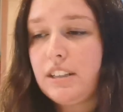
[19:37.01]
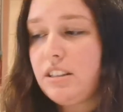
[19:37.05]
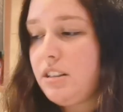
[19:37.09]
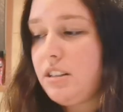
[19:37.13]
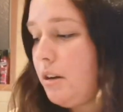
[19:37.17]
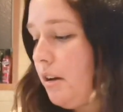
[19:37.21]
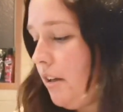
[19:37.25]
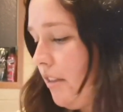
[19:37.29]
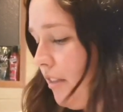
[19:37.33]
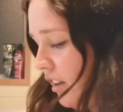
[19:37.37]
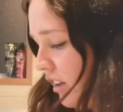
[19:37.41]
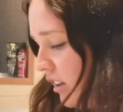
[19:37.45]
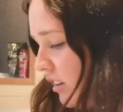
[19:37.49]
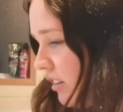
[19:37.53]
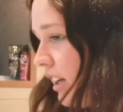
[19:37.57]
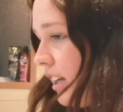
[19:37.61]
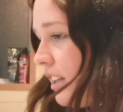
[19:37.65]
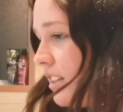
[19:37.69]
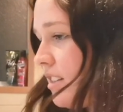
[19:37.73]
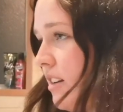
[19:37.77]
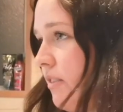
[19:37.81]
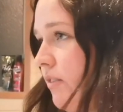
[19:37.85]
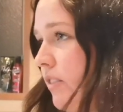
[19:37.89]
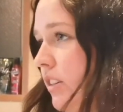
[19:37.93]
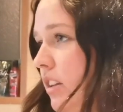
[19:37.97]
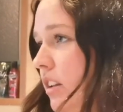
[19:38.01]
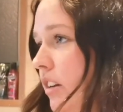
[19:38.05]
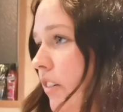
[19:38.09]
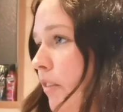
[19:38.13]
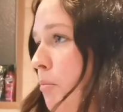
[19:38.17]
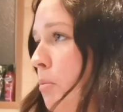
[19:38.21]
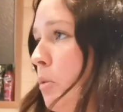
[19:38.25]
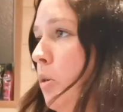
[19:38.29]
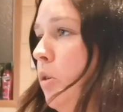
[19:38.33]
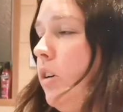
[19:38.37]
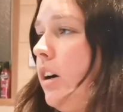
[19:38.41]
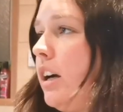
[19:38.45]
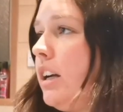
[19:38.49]
So I think that's everything I've
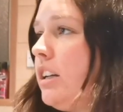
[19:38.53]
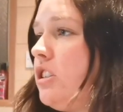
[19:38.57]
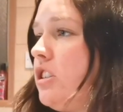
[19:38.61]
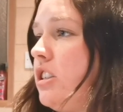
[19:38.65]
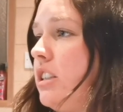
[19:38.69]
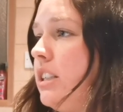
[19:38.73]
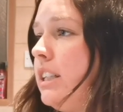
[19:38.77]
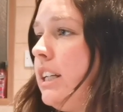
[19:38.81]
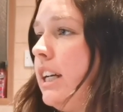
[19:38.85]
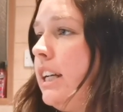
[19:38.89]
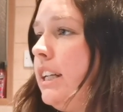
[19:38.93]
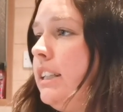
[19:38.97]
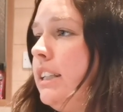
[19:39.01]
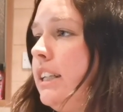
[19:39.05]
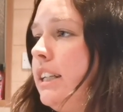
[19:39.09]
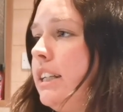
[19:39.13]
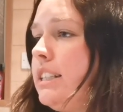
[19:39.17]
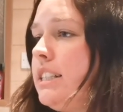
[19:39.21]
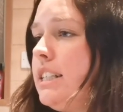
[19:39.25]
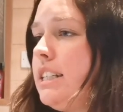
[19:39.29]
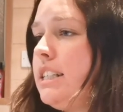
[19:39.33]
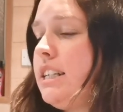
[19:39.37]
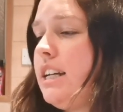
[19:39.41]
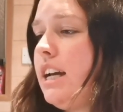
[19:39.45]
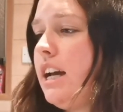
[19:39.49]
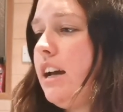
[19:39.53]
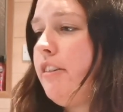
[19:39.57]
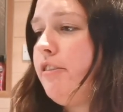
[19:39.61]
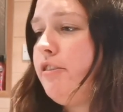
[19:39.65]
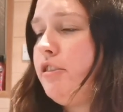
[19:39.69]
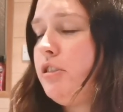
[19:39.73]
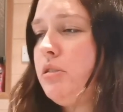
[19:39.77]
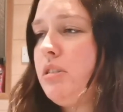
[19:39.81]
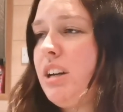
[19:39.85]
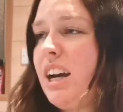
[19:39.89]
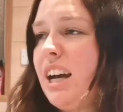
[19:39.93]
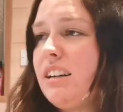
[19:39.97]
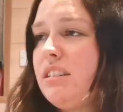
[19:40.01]
bought actually lately. I did get a
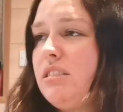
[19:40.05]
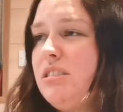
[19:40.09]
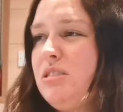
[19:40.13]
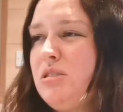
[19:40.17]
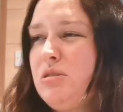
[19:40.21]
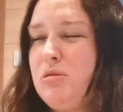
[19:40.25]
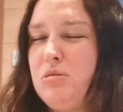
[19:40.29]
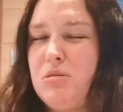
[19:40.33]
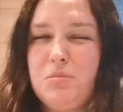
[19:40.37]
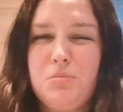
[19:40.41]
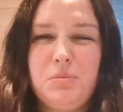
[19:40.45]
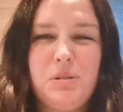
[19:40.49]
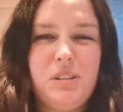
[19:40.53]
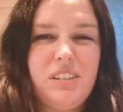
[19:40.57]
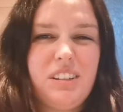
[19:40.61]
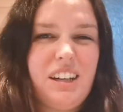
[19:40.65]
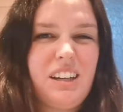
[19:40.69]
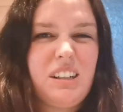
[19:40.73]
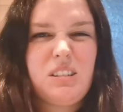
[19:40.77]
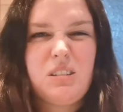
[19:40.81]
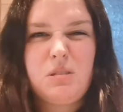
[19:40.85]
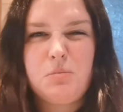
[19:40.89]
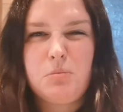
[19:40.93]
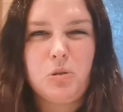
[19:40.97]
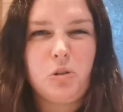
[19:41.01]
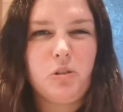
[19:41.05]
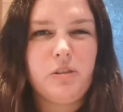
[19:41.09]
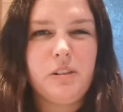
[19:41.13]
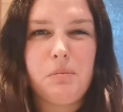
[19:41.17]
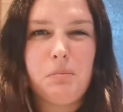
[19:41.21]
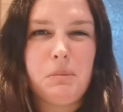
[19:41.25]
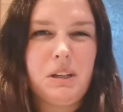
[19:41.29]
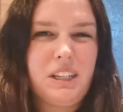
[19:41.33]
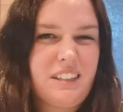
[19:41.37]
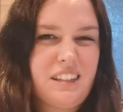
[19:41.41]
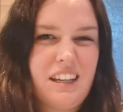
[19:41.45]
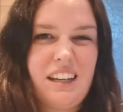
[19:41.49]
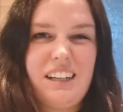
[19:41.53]
few candles, but they're just boring
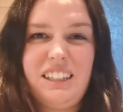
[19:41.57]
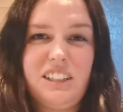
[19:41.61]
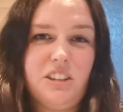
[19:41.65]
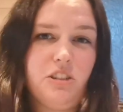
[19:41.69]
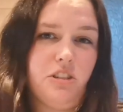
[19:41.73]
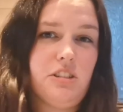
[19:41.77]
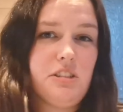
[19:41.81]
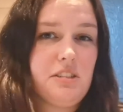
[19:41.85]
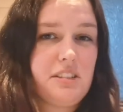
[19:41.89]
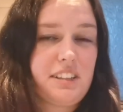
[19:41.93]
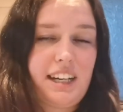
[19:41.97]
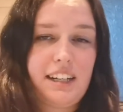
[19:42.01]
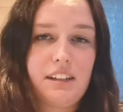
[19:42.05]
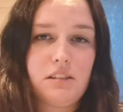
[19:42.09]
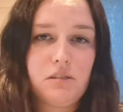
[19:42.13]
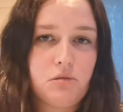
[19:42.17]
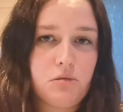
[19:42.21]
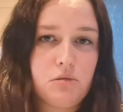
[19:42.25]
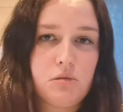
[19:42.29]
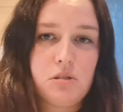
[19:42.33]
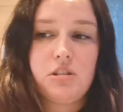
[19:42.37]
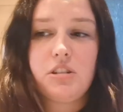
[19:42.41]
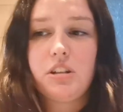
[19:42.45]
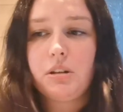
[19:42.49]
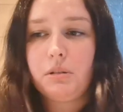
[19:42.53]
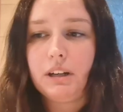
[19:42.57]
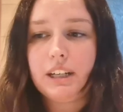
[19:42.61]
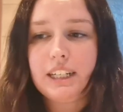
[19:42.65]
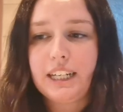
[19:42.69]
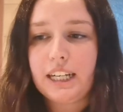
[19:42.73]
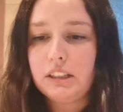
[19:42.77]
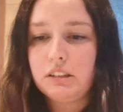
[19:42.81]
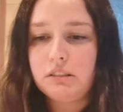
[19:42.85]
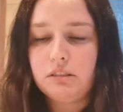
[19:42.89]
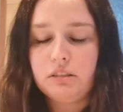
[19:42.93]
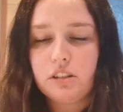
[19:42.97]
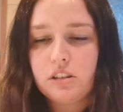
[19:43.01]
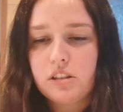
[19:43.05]
bits. They're literally just candles. You know what a
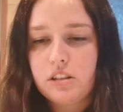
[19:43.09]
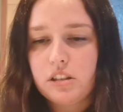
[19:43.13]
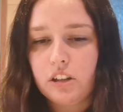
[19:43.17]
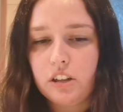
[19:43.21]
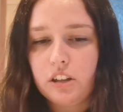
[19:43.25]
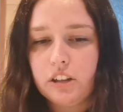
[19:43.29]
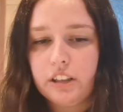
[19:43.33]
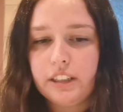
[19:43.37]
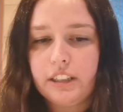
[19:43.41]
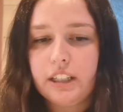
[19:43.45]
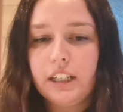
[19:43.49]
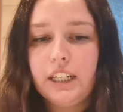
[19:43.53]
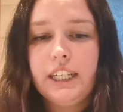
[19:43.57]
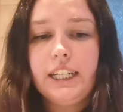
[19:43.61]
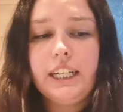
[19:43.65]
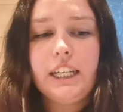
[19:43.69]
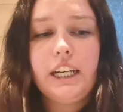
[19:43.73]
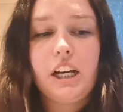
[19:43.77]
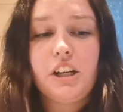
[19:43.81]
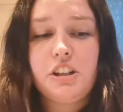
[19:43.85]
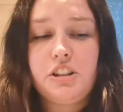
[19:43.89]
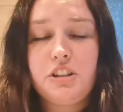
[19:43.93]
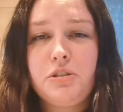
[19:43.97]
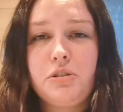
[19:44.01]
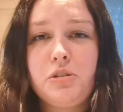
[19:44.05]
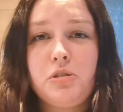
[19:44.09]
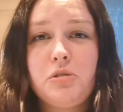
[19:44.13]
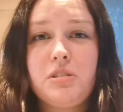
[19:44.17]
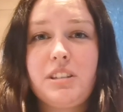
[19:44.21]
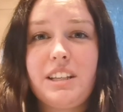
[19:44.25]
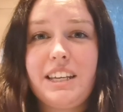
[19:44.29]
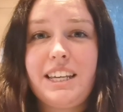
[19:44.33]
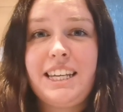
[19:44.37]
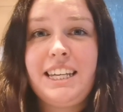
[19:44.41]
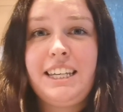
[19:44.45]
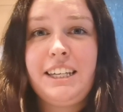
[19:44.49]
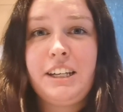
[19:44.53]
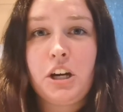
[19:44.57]
candle looks like. I do use
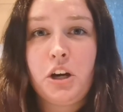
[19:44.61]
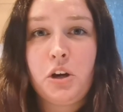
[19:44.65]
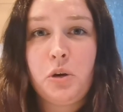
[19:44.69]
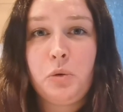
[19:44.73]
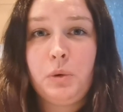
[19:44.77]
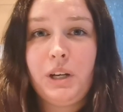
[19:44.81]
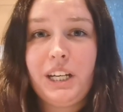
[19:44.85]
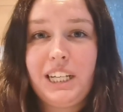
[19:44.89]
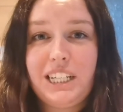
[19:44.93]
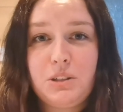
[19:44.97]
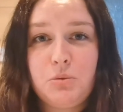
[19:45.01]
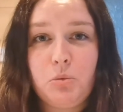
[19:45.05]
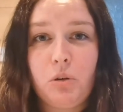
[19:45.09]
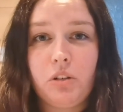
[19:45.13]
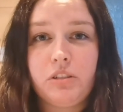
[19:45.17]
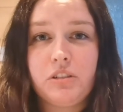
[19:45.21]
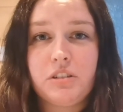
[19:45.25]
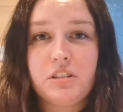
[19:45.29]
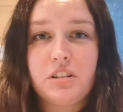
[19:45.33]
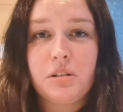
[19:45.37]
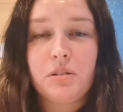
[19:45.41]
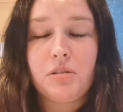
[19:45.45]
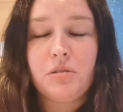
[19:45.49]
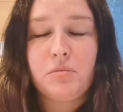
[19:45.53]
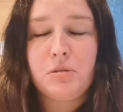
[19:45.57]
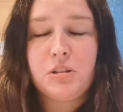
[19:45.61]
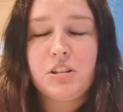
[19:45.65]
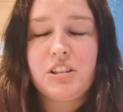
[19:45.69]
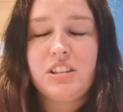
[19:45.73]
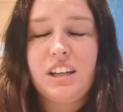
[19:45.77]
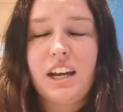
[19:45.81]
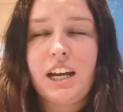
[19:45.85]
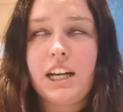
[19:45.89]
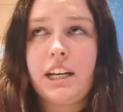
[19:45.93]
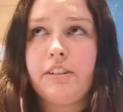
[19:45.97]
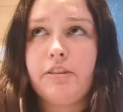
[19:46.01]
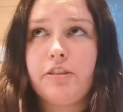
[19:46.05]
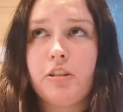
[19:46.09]
the Eco Wicks ones though, I must
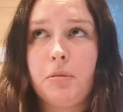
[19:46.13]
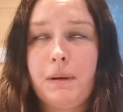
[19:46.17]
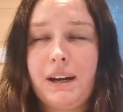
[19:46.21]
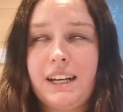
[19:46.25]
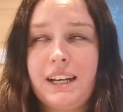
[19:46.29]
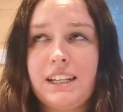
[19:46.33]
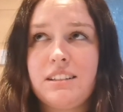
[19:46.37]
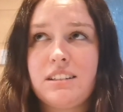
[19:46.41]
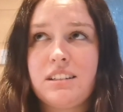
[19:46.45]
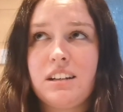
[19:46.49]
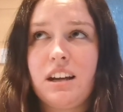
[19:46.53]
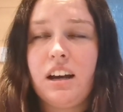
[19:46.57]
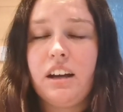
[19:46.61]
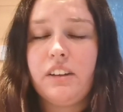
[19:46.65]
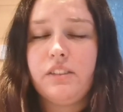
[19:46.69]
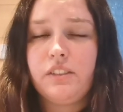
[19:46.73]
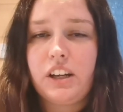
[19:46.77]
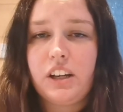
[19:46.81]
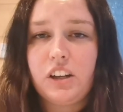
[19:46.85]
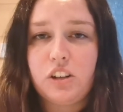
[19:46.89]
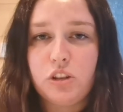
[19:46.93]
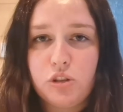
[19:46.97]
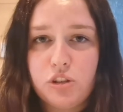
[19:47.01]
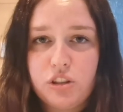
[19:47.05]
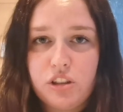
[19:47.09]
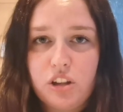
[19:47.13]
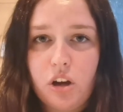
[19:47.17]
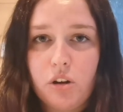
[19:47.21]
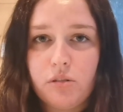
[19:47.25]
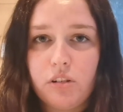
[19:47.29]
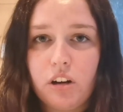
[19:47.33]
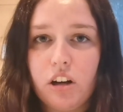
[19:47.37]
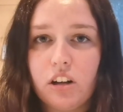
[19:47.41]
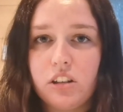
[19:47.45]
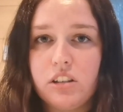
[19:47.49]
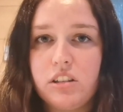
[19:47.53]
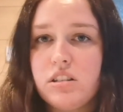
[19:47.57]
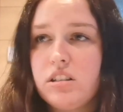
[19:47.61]
say, from Asda. They are so
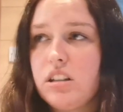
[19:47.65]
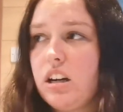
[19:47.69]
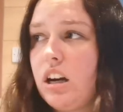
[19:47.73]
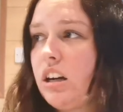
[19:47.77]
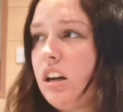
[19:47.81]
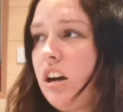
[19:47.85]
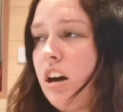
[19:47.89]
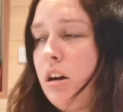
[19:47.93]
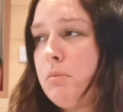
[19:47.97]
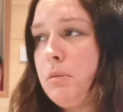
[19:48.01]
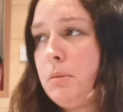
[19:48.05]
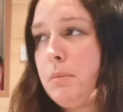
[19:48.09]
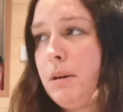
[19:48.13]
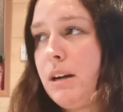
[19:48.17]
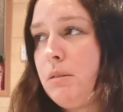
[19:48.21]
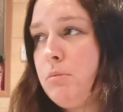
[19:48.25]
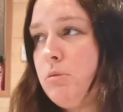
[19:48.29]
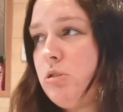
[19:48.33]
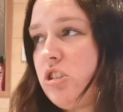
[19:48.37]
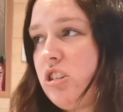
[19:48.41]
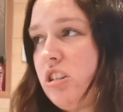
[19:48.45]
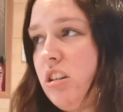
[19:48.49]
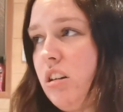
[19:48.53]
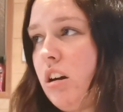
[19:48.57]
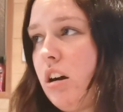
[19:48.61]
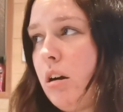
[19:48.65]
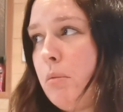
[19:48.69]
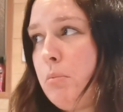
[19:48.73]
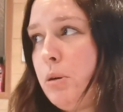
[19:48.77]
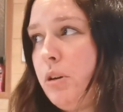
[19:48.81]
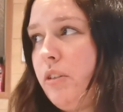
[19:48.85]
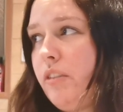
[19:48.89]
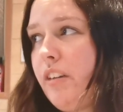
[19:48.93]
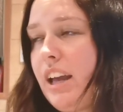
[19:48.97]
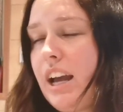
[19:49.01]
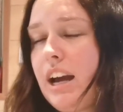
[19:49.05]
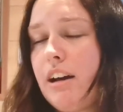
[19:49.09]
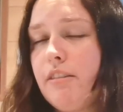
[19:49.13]
nice. I can't remember how much they are,
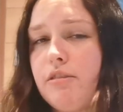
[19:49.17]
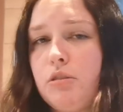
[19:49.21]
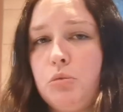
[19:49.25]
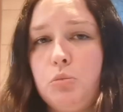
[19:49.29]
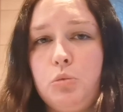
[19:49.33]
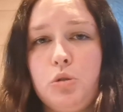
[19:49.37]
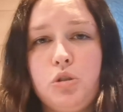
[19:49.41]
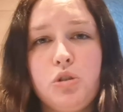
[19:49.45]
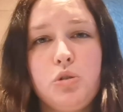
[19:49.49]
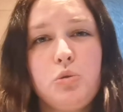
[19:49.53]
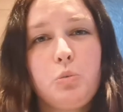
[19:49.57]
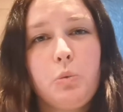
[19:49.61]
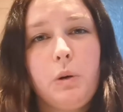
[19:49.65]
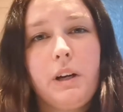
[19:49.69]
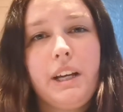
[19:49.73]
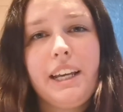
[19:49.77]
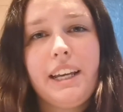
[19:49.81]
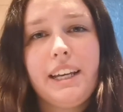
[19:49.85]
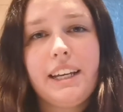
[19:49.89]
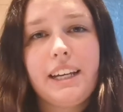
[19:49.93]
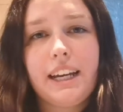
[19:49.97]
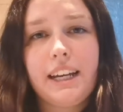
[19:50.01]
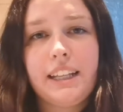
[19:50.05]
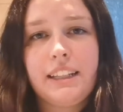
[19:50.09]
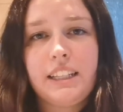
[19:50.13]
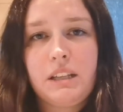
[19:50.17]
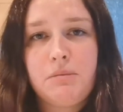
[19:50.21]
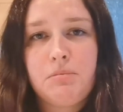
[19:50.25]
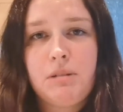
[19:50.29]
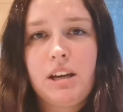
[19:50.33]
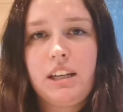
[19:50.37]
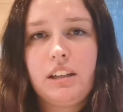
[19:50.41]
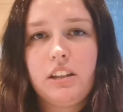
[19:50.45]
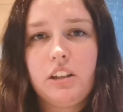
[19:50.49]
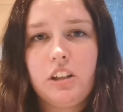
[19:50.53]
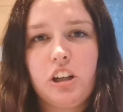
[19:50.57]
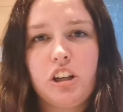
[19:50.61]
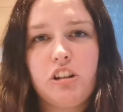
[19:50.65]
but they have a wood wick and they
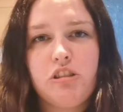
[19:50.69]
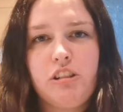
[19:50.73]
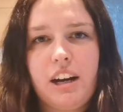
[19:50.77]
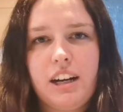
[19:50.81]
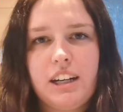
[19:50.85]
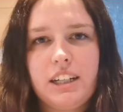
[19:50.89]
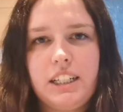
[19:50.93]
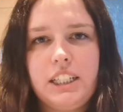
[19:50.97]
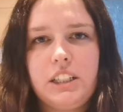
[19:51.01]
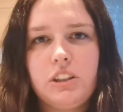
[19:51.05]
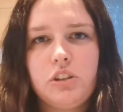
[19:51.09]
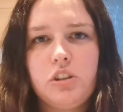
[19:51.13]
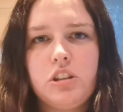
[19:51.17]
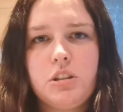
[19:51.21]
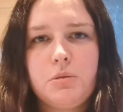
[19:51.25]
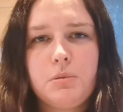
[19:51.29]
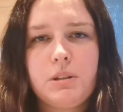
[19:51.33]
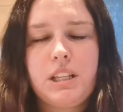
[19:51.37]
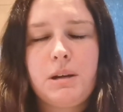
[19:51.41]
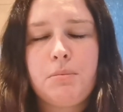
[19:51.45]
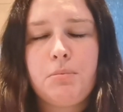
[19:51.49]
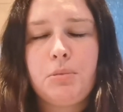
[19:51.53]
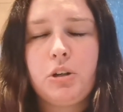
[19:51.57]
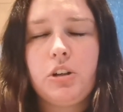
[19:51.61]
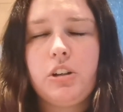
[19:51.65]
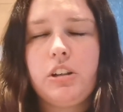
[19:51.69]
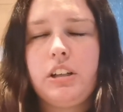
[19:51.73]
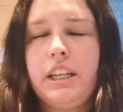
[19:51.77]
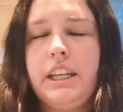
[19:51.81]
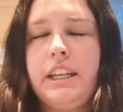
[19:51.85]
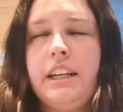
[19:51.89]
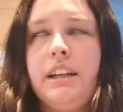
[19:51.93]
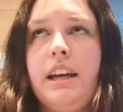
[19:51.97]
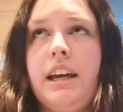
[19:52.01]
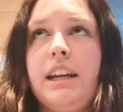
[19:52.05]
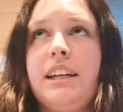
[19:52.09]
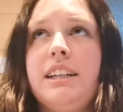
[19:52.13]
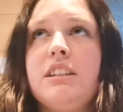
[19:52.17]
make like a crackling noise when they're
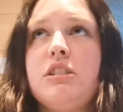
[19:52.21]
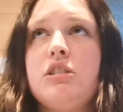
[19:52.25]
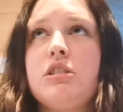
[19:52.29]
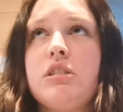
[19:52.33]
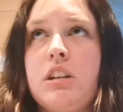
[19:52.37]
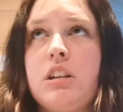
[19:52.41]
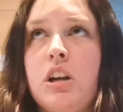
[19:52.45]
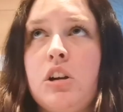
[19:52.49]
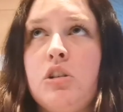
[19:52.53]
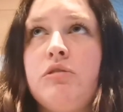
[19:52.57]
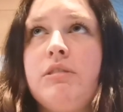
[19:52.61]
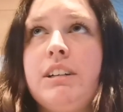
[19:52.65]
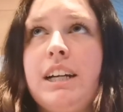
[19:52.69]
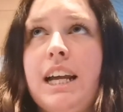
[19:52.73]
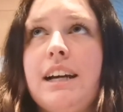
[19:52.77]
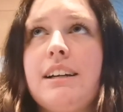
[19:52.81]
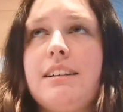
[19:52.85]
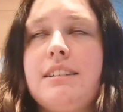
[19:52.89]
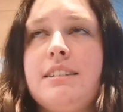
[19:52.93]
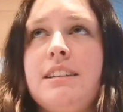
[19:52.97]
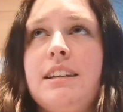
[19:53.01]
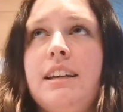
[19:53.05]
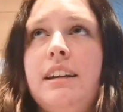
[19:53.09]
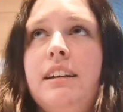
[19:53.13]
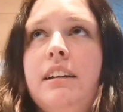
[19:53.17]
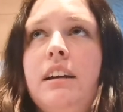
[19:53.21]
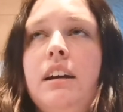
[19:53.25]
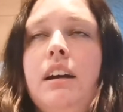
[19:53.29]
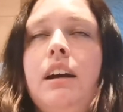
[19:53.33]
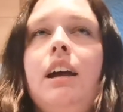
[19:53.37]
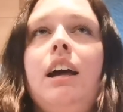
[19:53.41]
burning and it's so relaxing.